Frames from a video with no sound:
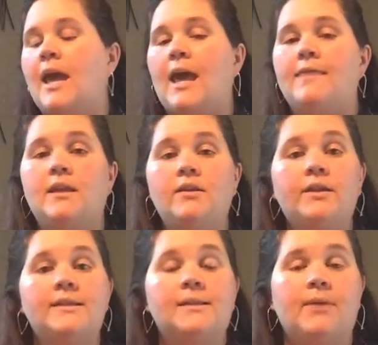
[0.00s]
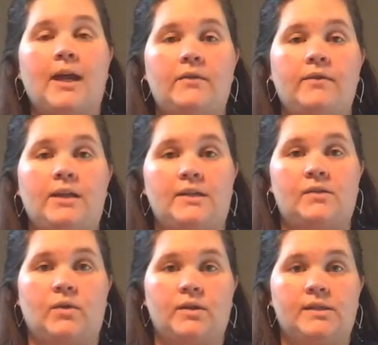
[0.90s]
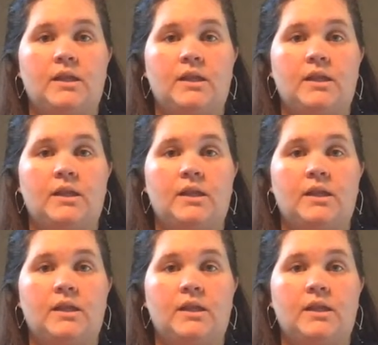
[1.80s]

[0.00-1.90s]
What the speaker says: And then you need some kind of a heat source,